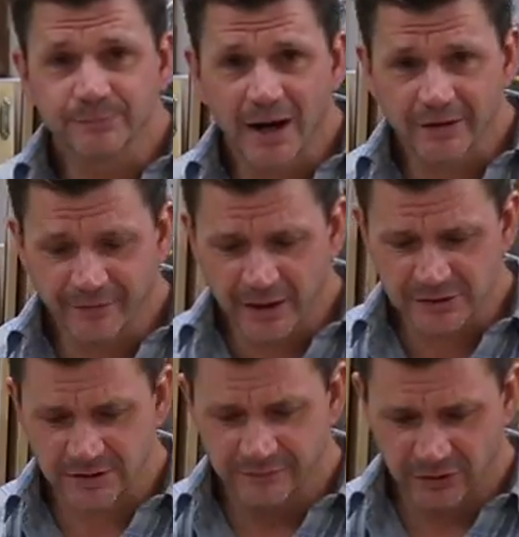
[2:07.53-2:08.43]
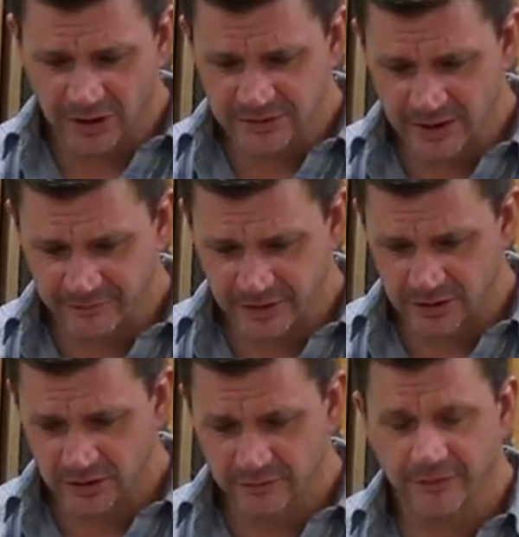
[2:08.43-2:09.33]
my advice. If you guys have any
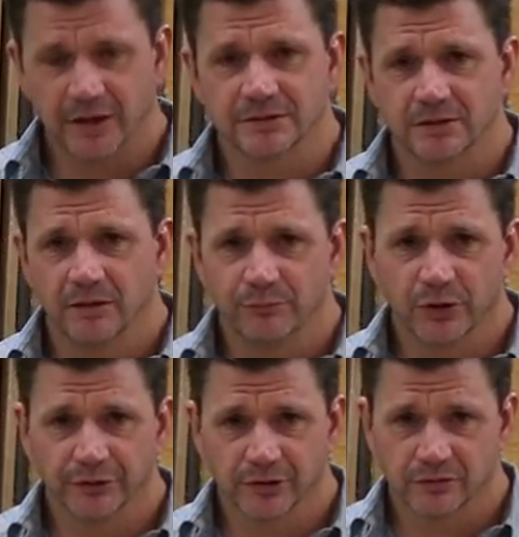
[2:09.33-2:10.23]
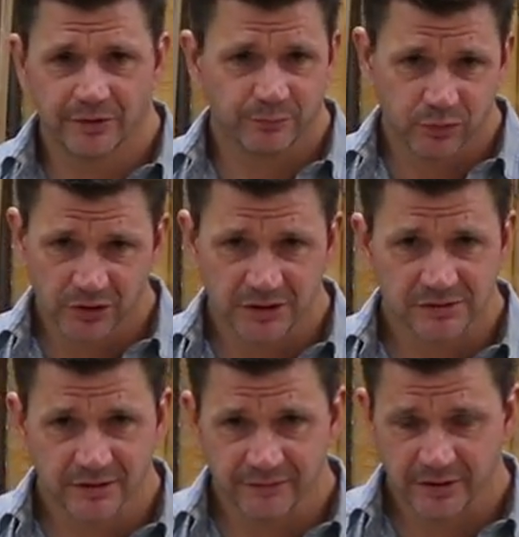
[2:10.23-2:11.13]
good advice on building a crib, please
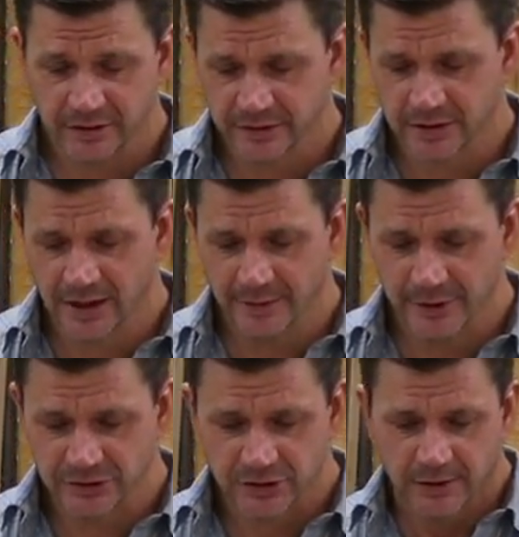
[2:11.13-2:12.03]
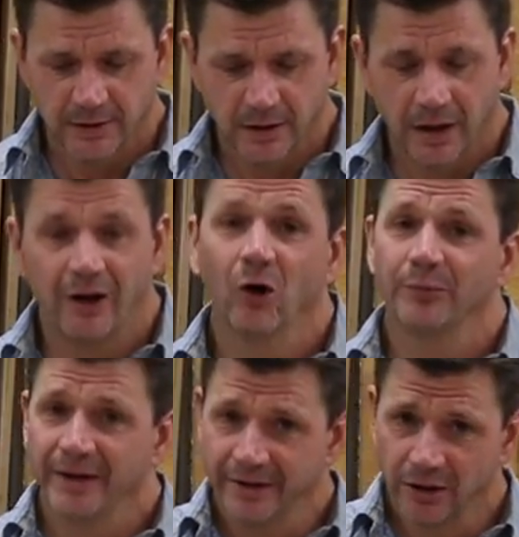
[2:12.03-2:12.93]
leave it in the comments. I hope
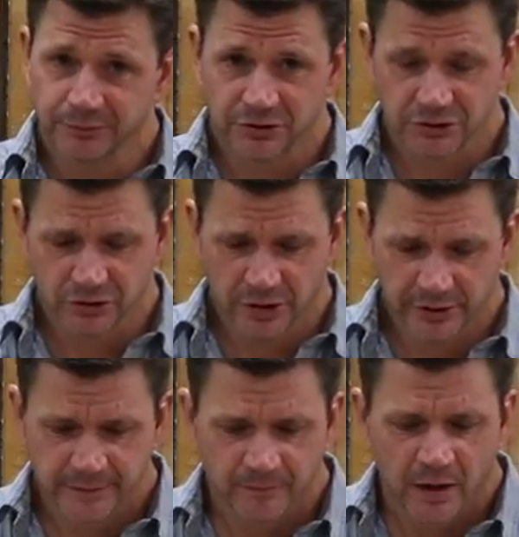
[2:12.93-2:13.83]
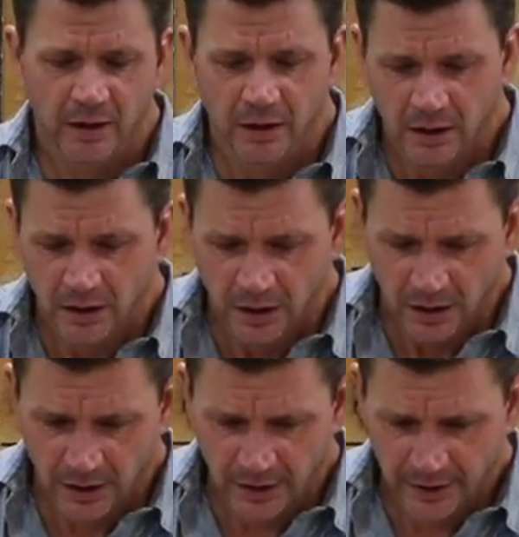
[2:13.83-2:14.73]
that helps, Sean.
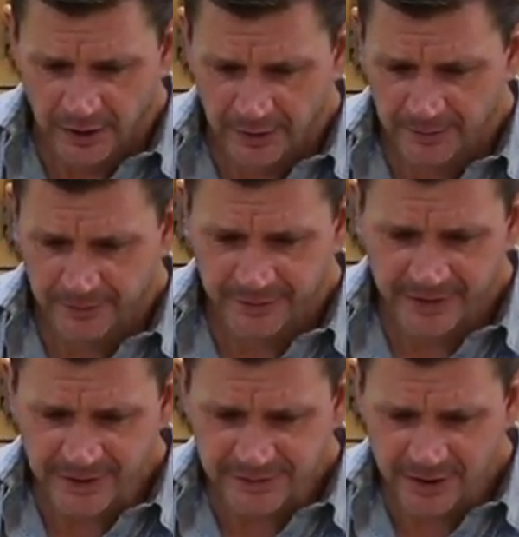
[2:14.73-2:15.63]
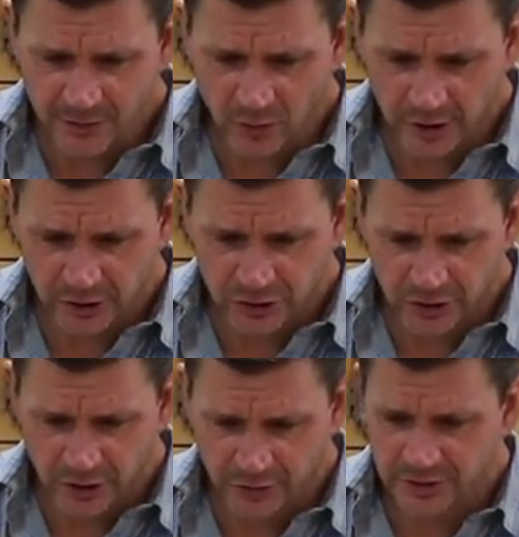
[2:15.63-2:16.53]
Uh, the next thing I want to
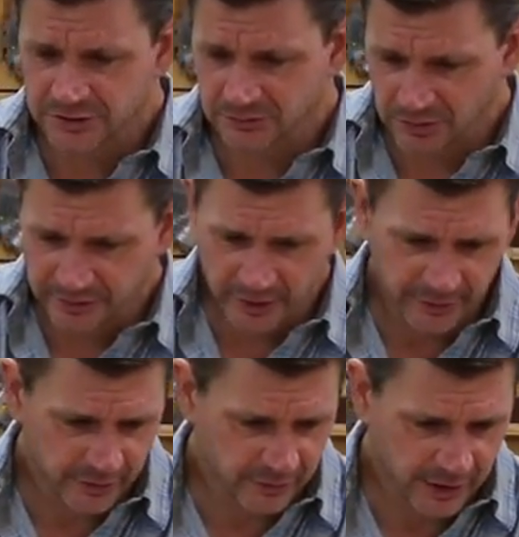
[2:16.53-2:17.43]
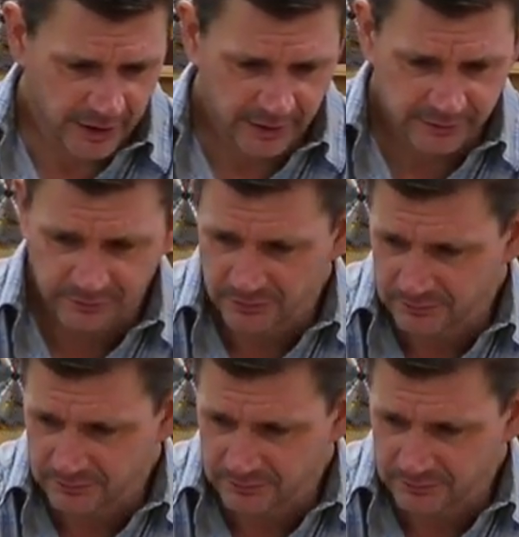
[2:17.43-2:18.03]
do is another uh,